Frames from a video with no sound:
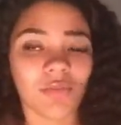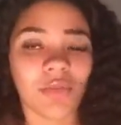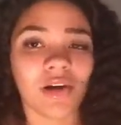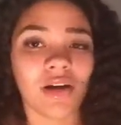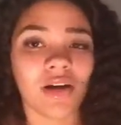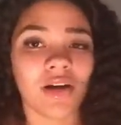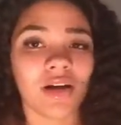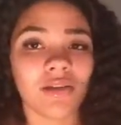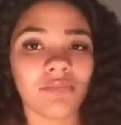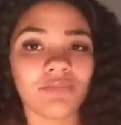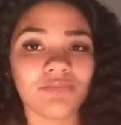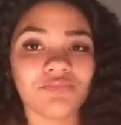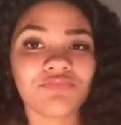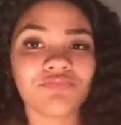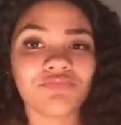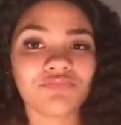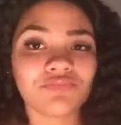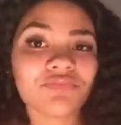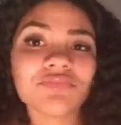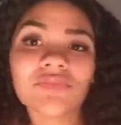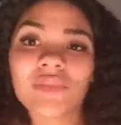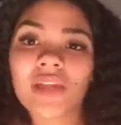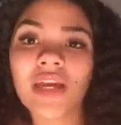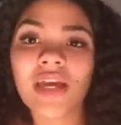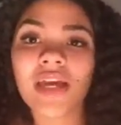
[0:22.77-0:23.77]
But
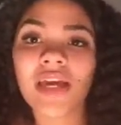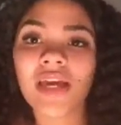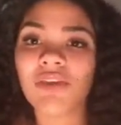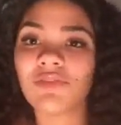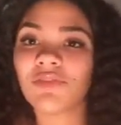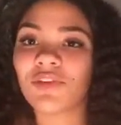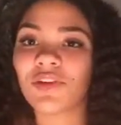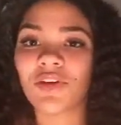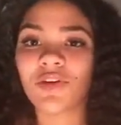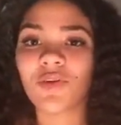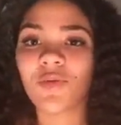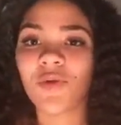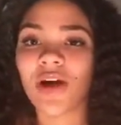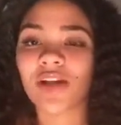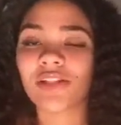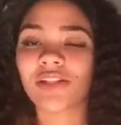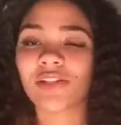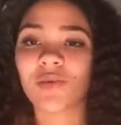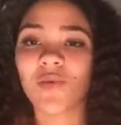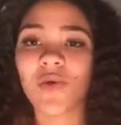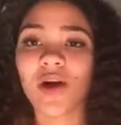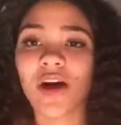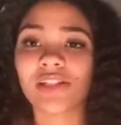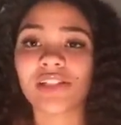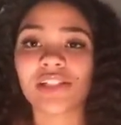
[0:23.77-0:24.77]
if you're gonna watch
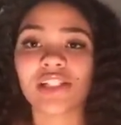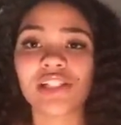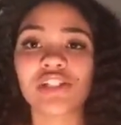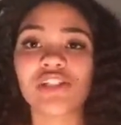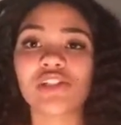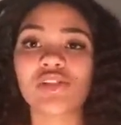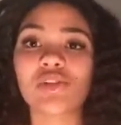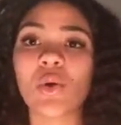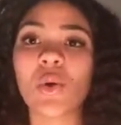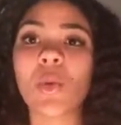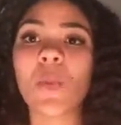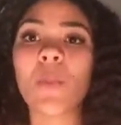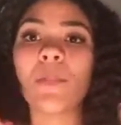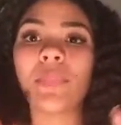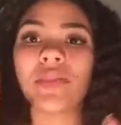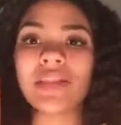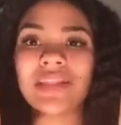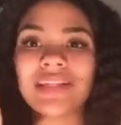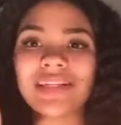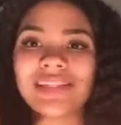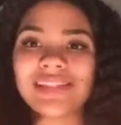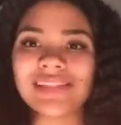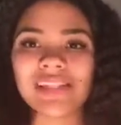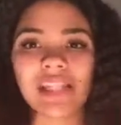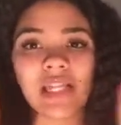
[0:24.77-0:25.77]
it, so
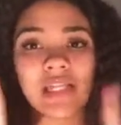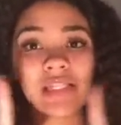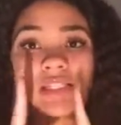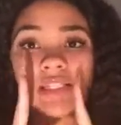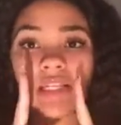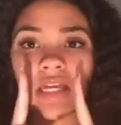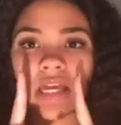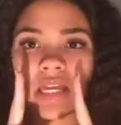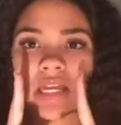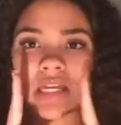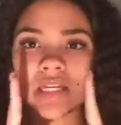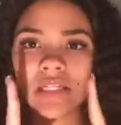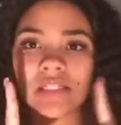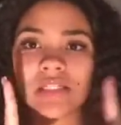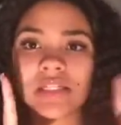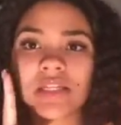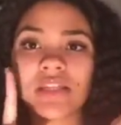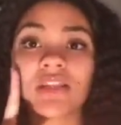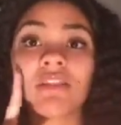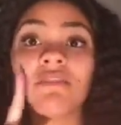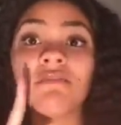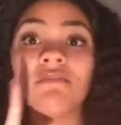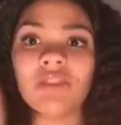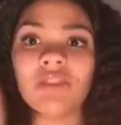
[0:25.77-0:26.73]
please, let's get into the